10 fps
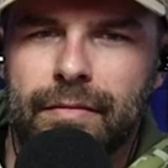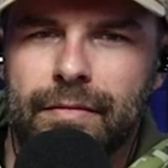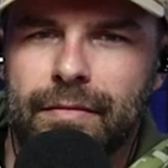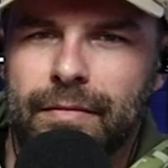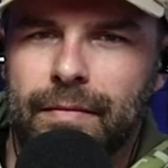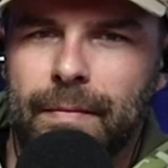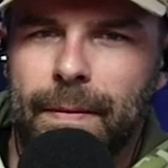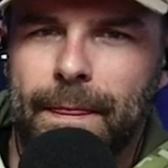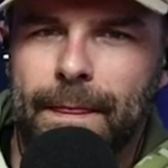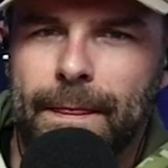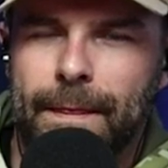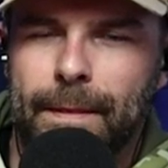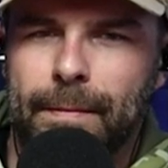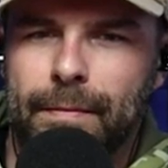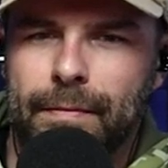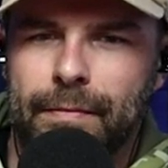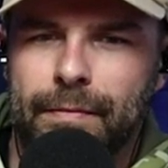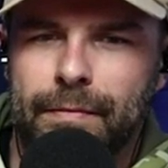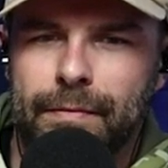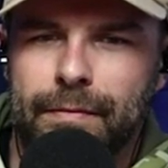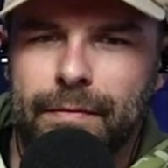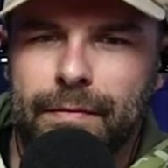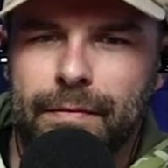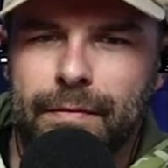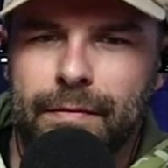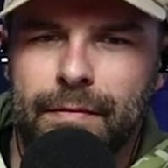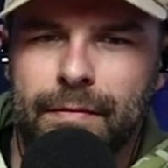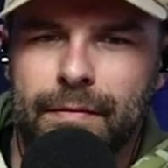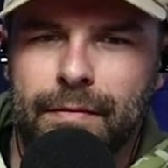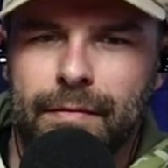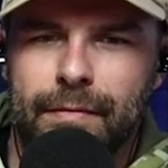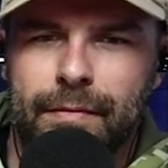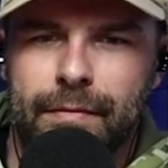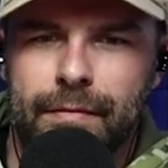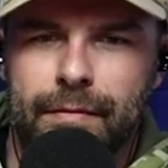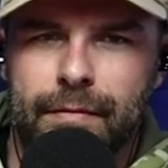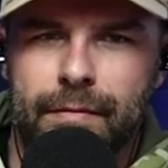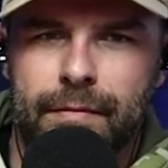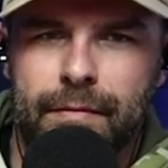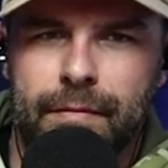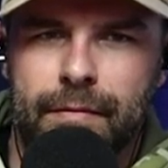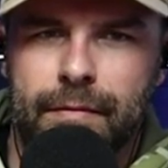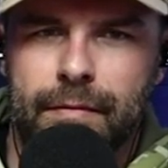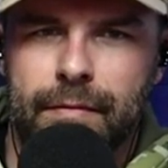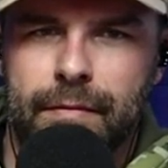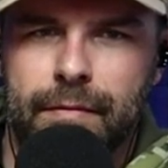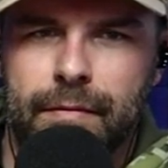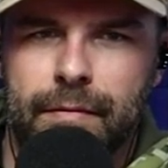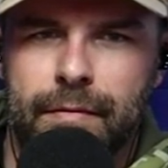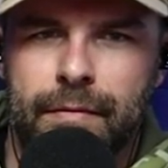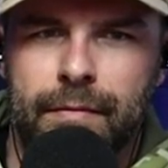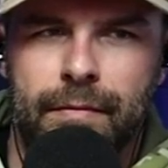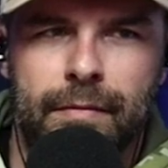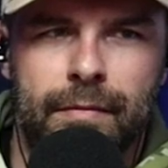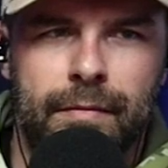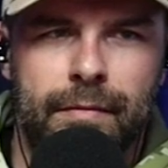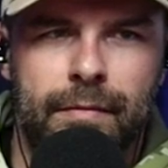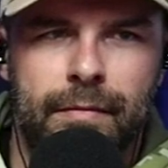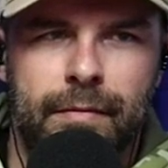No words are spoken by the person on screen.